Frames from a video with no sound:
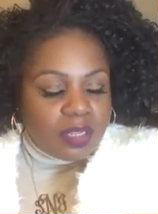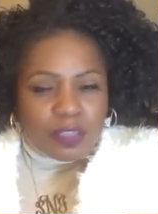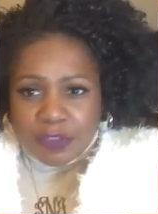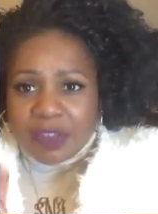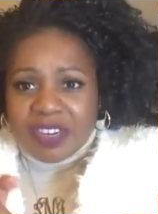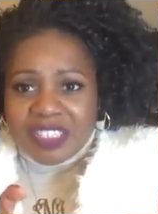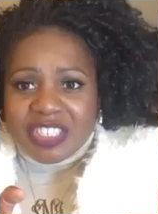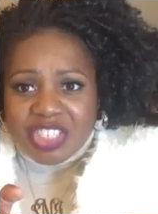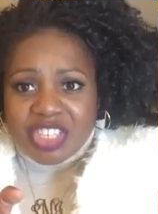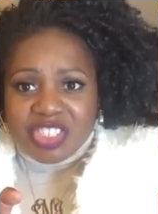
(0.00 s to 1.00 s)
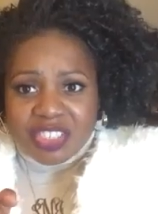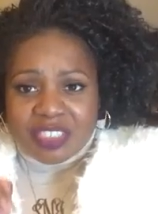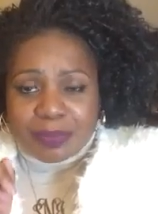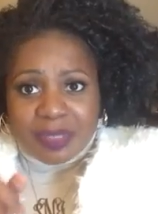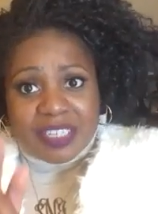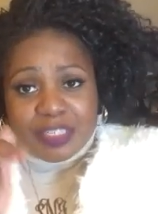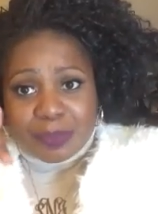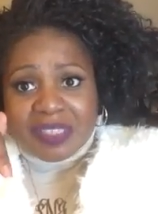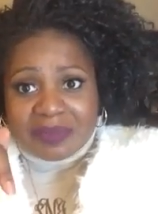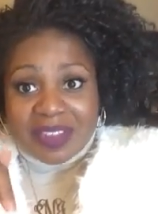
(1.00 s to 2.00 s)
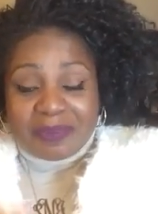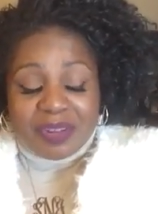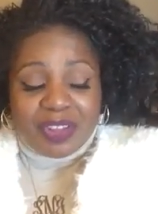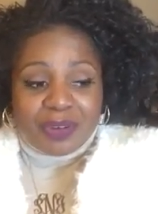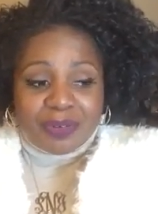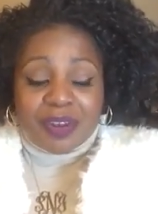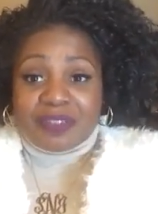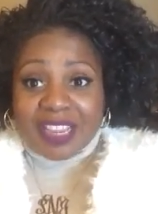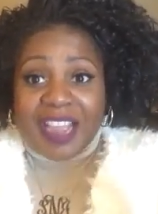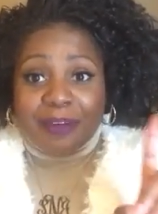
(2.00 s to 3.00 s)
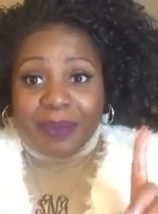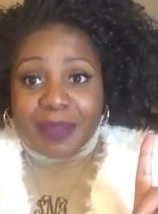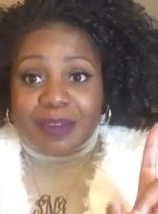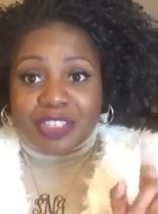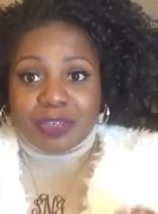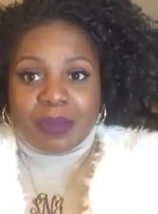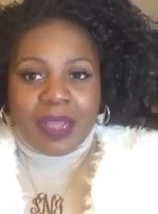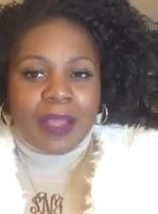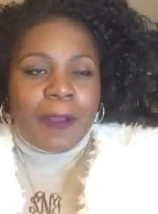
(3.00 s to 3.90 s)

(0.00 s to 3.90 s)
if you have any suggestions please put them down below of the kind of bible i should buy